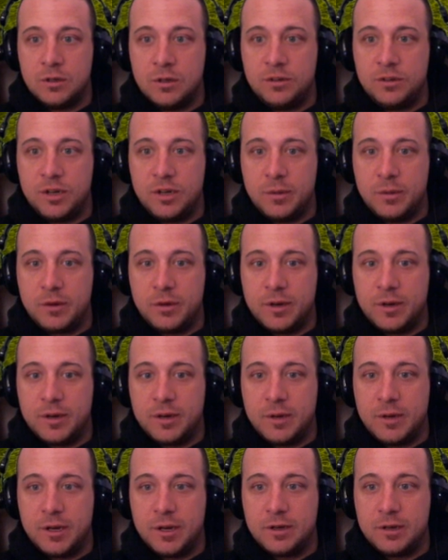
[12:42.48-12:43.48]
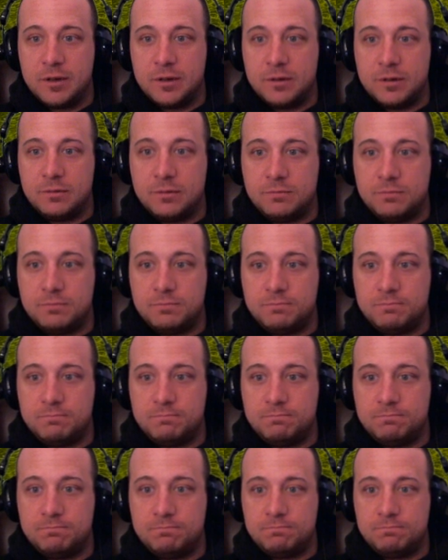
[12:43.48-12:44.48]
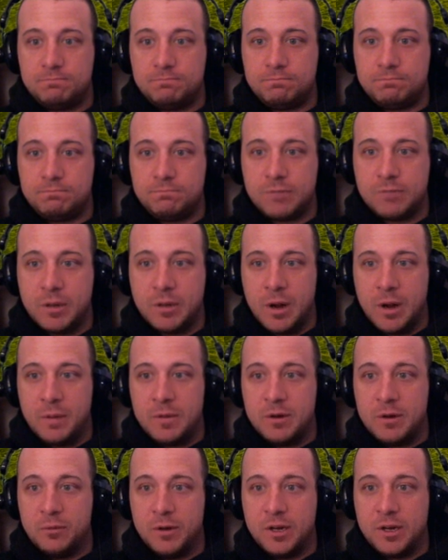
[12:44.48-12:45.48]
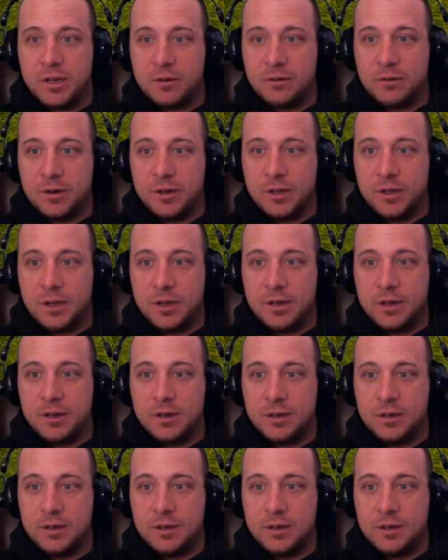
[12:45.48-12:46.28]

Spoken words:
see how big we can make it? I mean, we can really